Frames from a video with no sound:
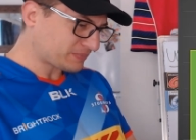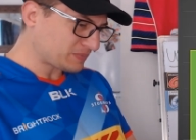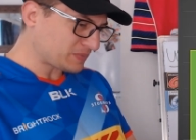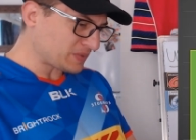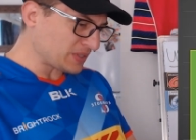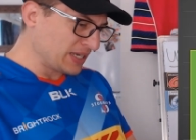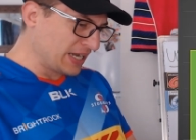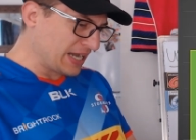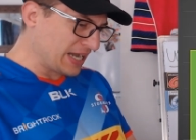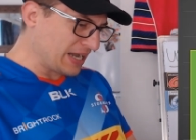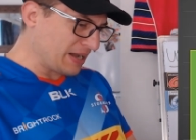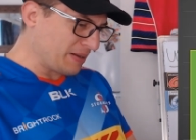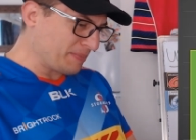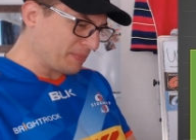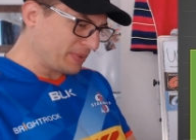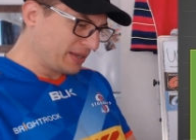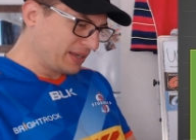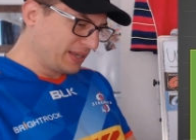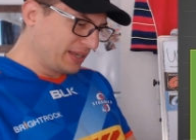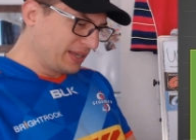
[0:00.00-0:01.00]

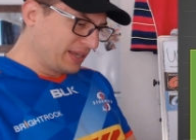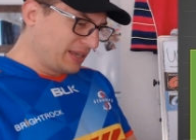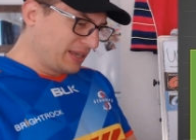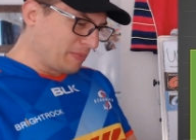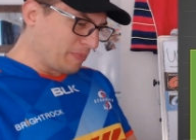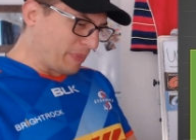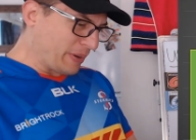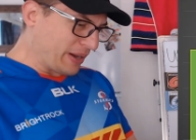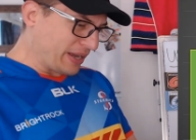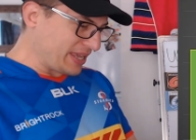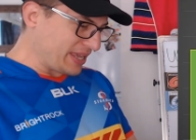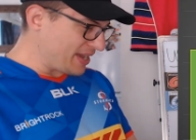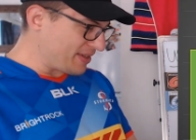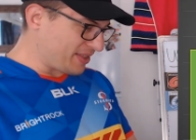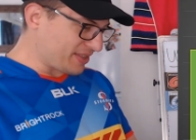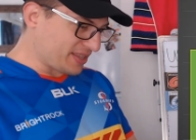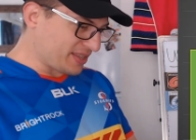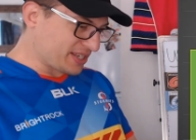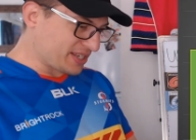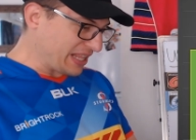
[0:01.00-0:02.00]
But yeah,
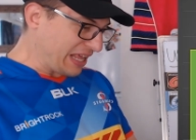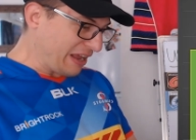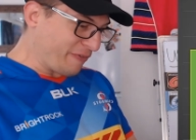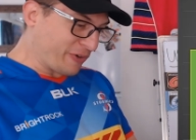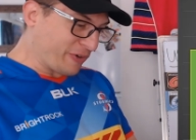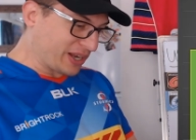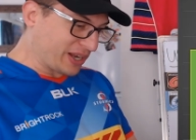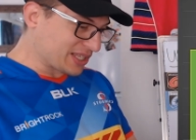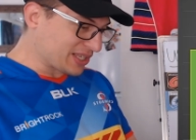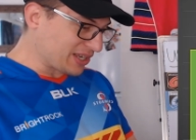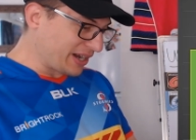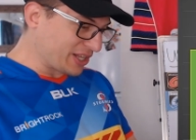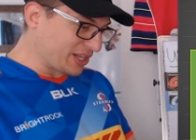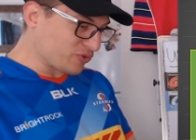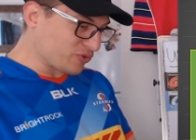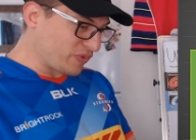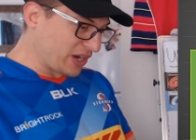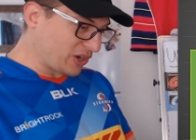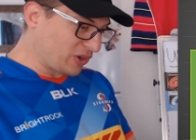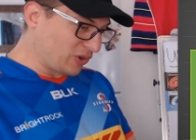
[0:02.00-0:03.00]
the South African
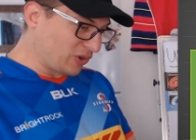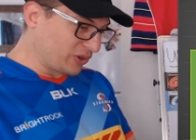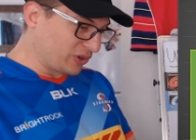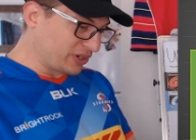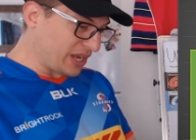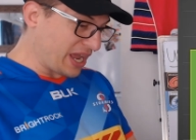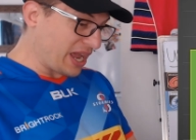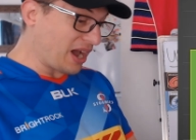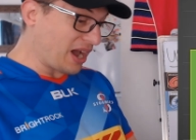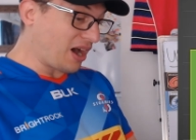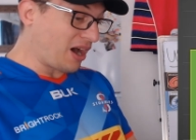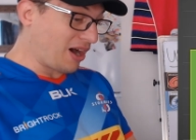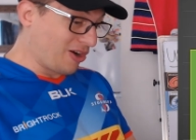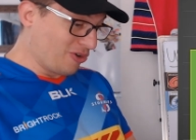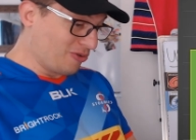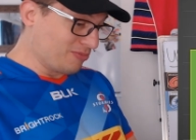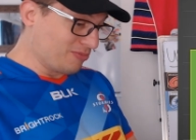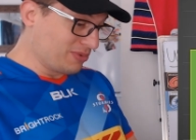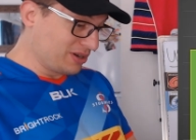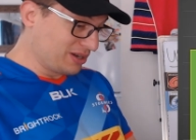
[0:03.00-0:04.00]
side's record at
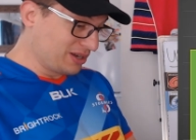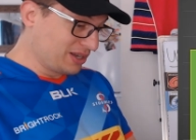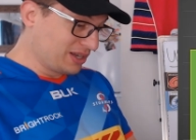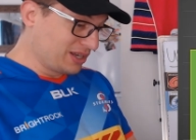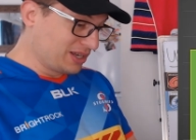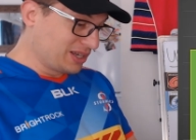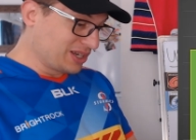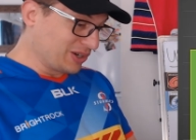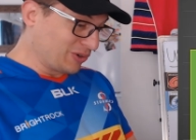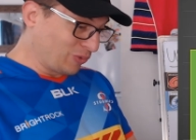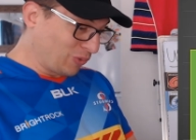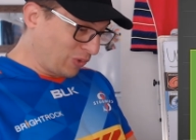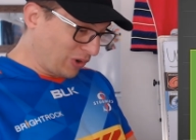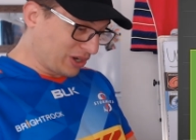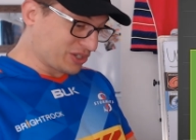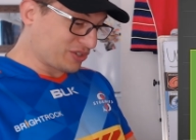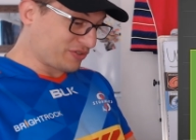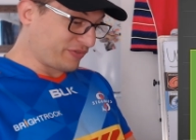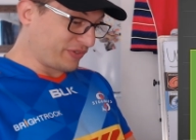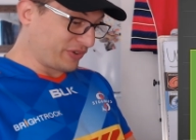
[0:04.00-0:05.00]
home
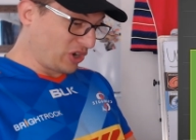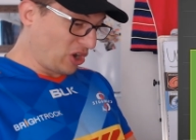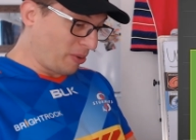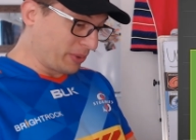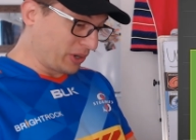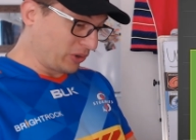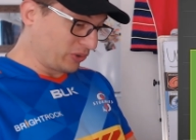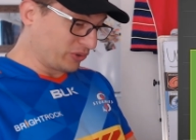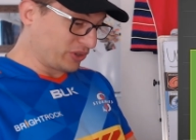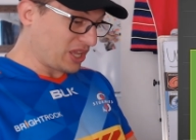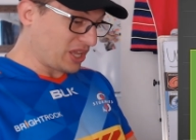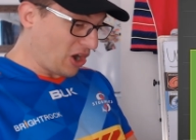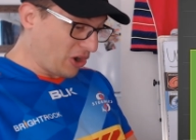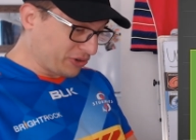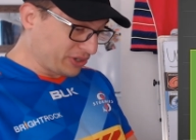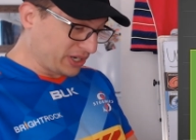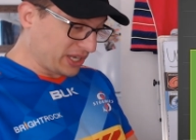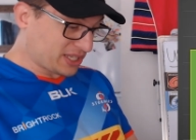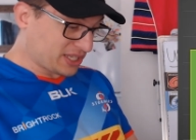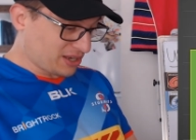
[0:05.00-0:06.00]
was phenomenal. The
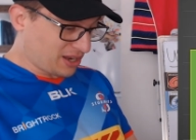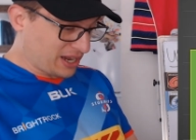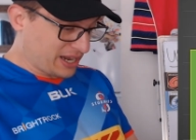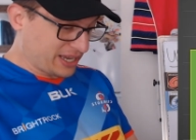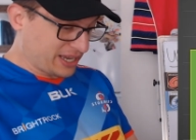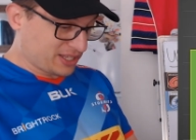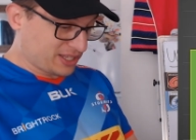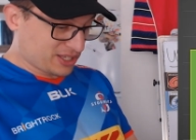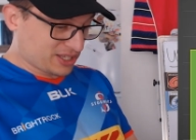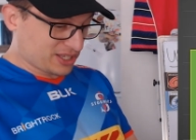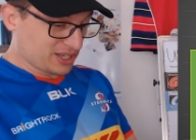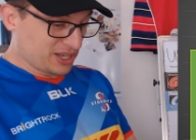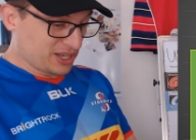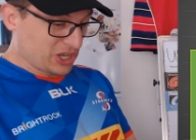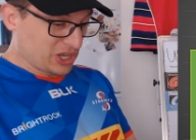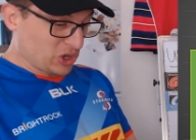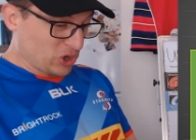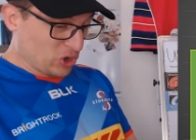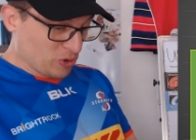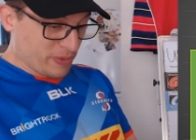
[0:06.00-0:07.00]
only sides
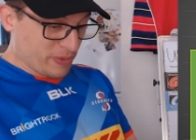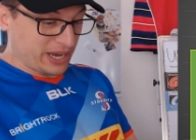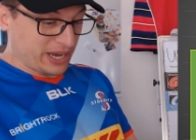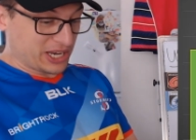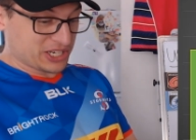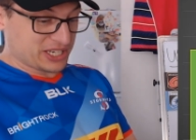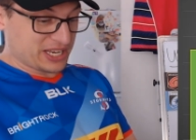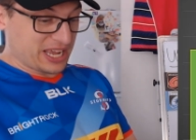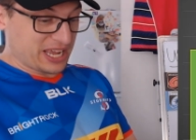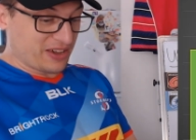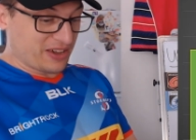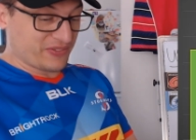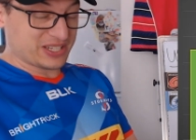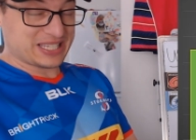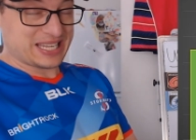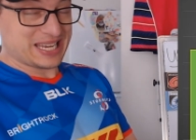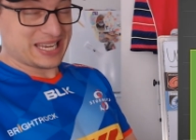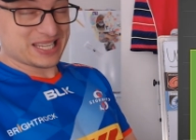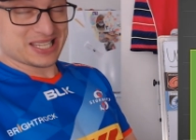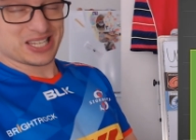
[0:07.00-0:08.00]
who managed to have a
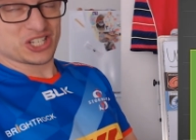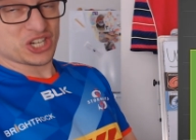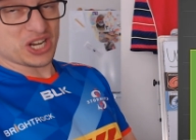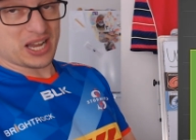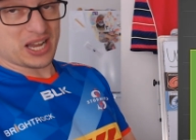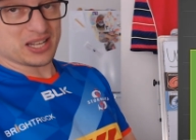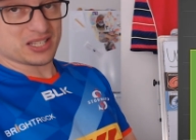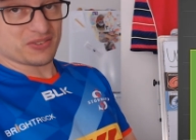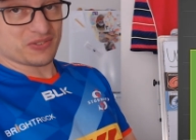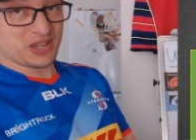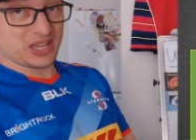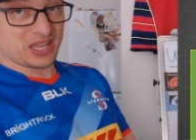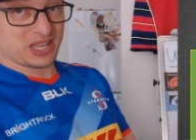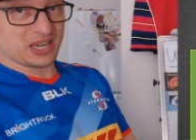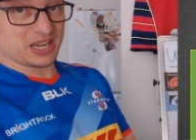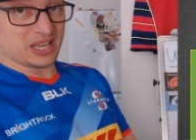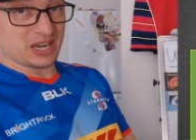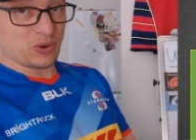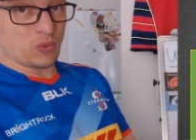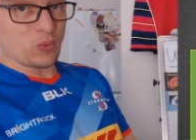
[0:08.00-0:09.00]
decent chance of
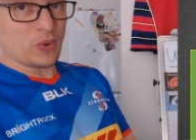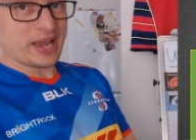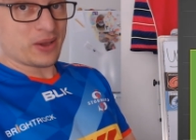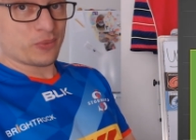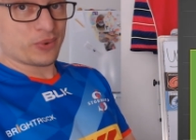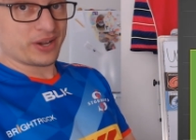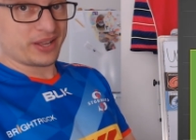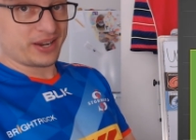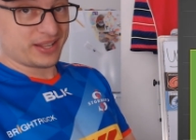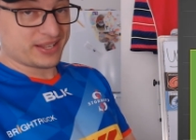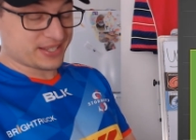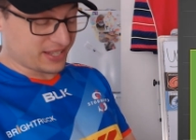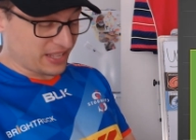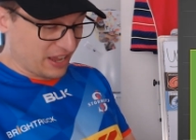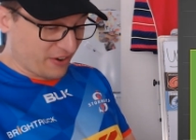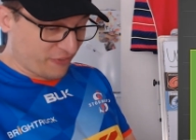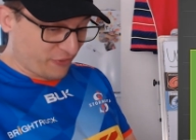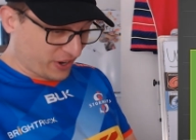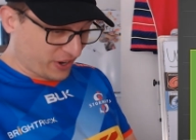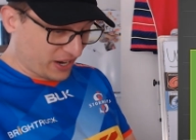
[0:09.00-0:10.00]
getting an away win in South
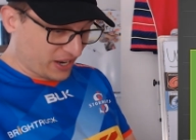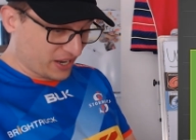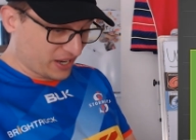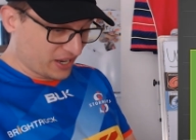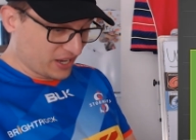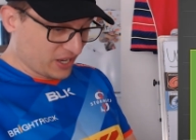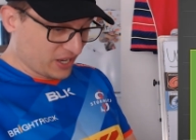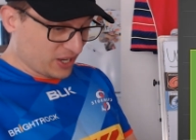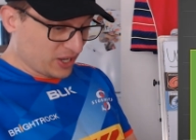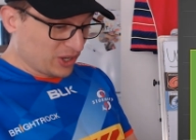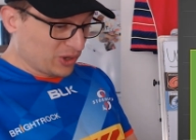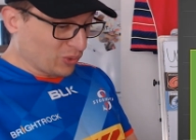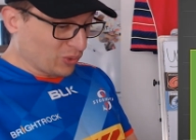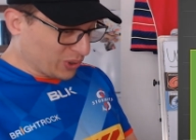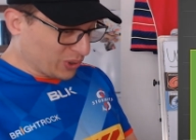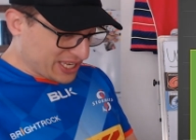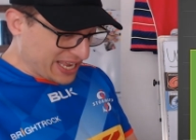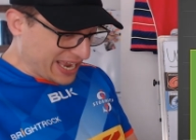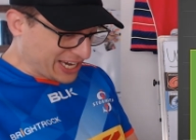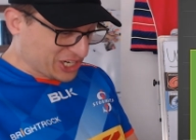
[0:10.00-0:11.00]
Africa
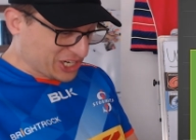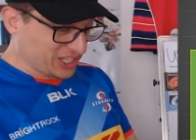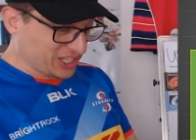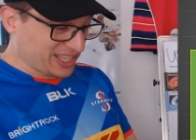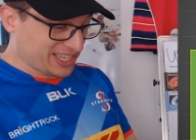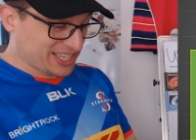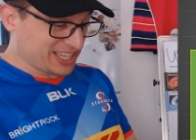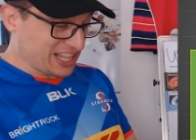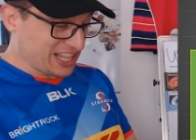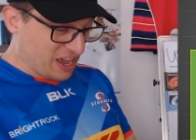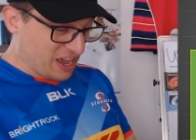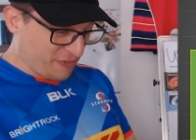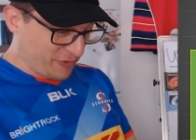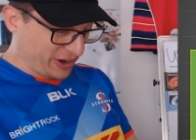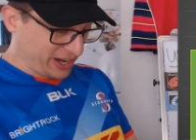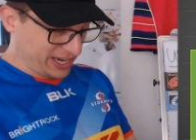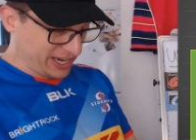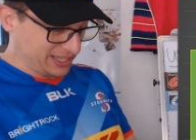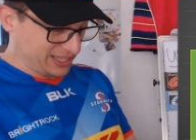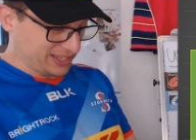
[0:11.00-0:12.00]
was actually the South
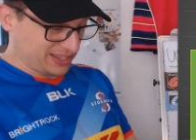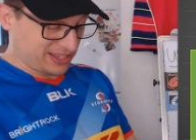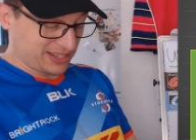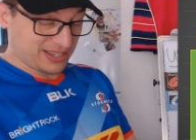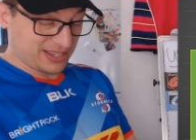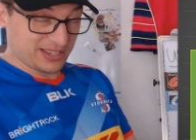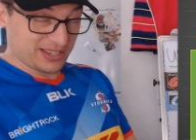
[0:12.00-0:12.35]
Africans.